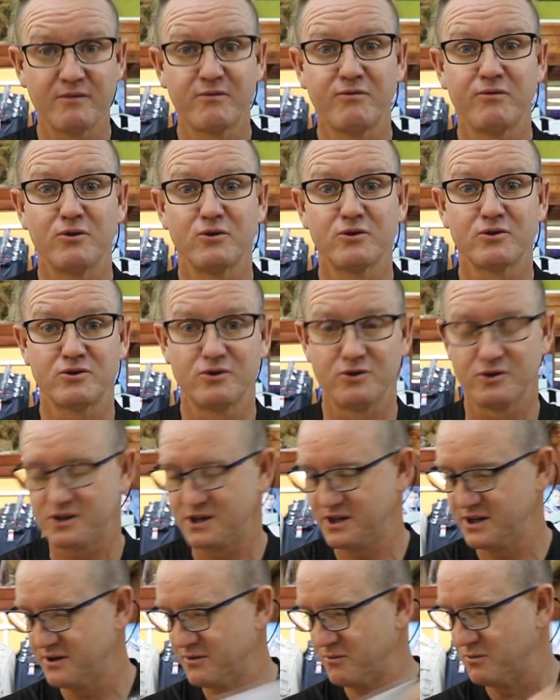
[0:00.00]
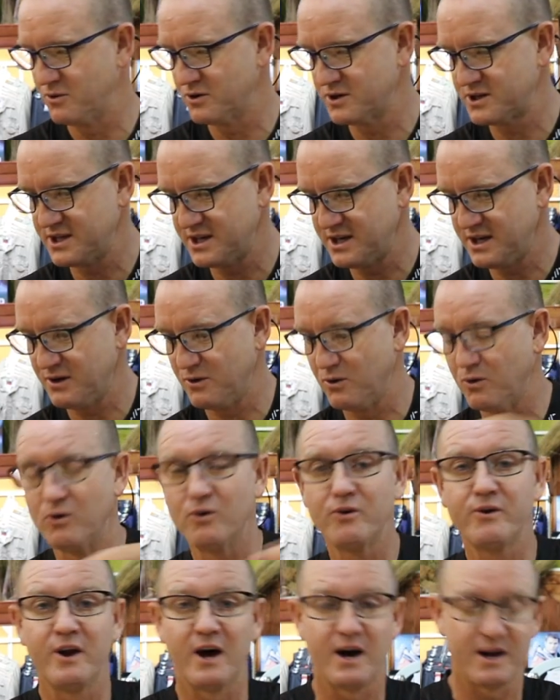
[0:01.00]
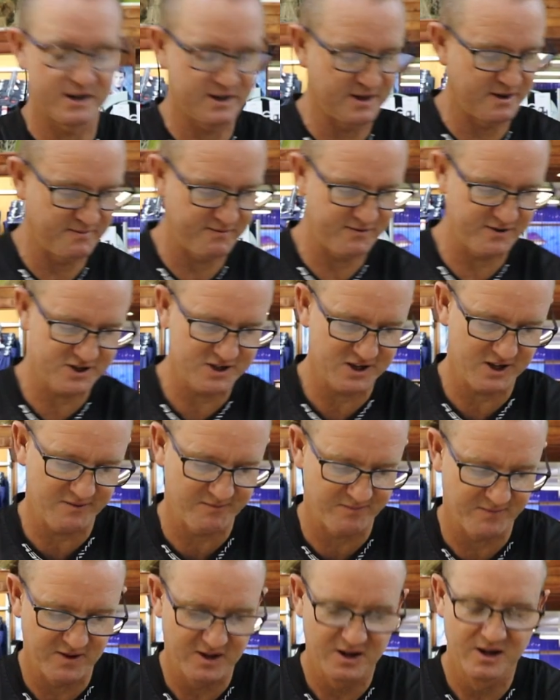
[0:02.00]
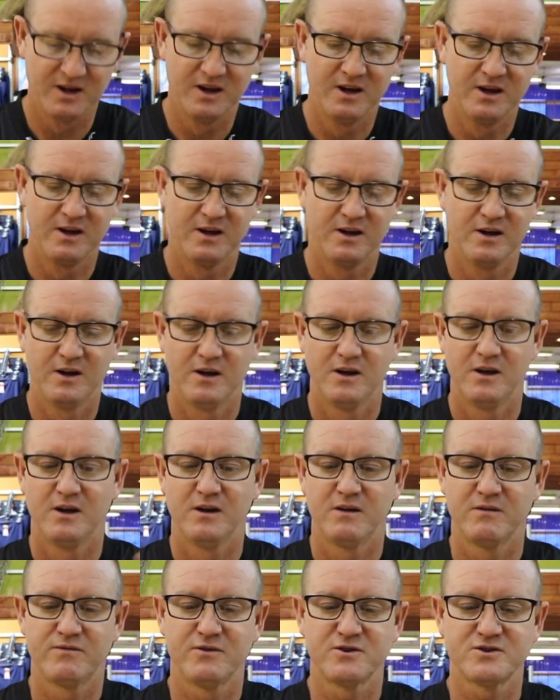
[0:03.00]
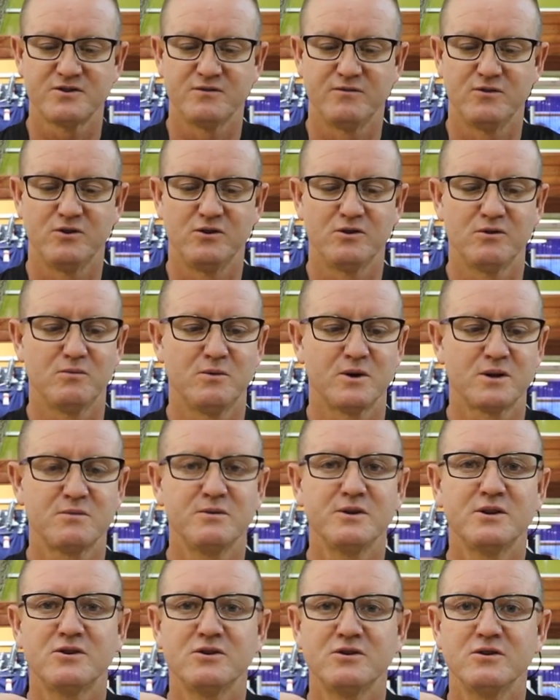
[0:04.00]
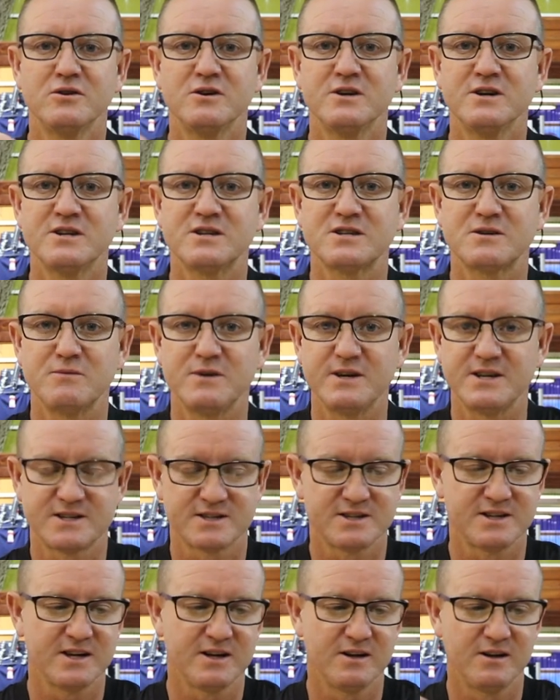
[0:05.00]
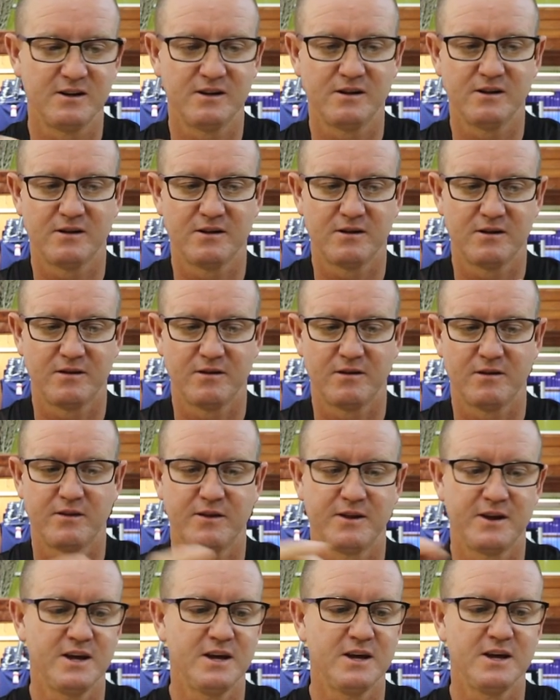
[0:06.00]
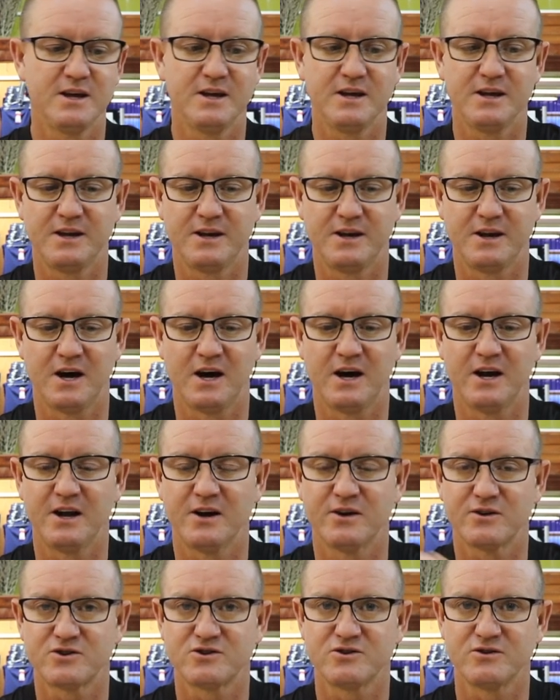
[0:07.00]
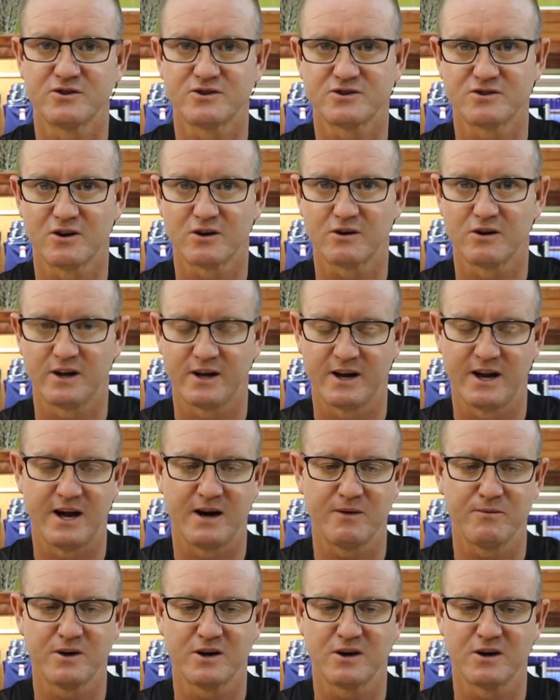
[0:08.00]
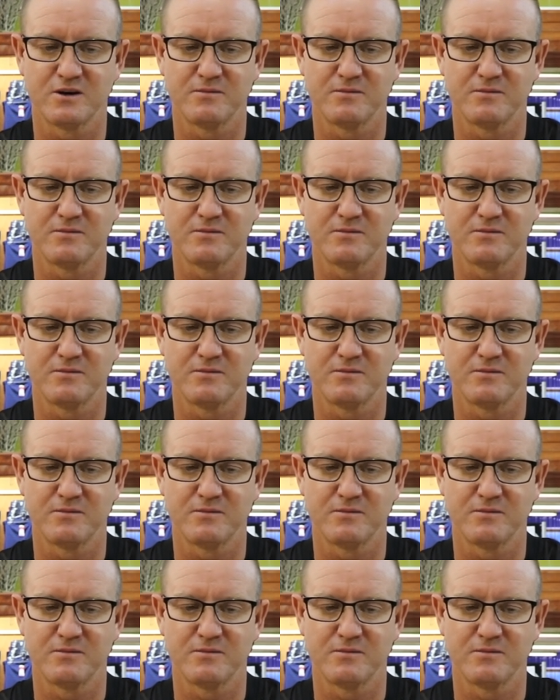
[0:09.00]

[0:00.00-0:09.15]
for dirtier water or nighttime fishing. First of all, what we do is we snell the nano tuna circle, and how we go